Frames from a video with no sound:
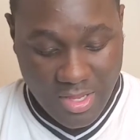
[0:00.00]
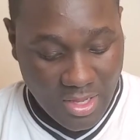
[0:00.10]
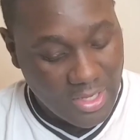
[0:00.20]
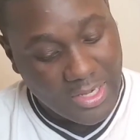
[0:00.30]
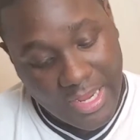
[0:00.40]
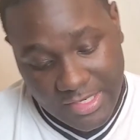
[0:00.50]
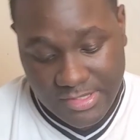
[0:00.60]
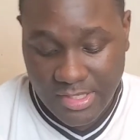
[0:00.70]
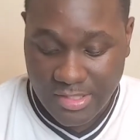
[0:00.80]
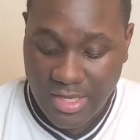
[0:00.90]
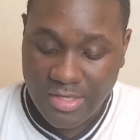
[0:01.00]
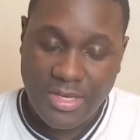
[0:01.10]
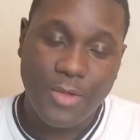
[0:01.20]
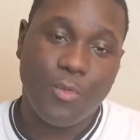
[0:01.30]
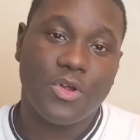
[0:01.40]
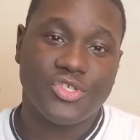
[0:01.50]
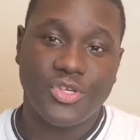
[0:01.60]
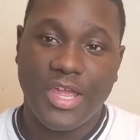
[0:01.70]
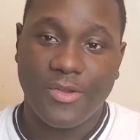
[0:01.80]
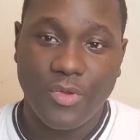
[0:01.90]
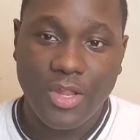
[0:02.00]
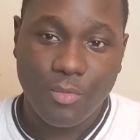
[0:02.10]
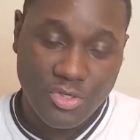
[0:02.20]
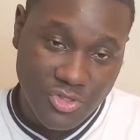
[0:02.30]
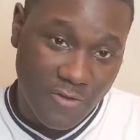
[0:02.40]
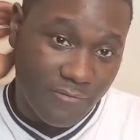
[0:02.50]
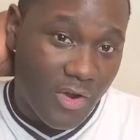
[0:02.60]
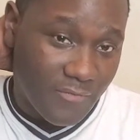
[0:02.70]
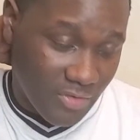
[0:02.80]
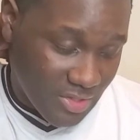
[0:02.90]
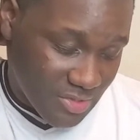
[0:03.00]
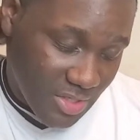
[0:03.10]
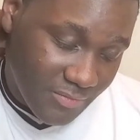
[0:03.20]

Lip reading: And like I said, they really want you to fall for this stuff.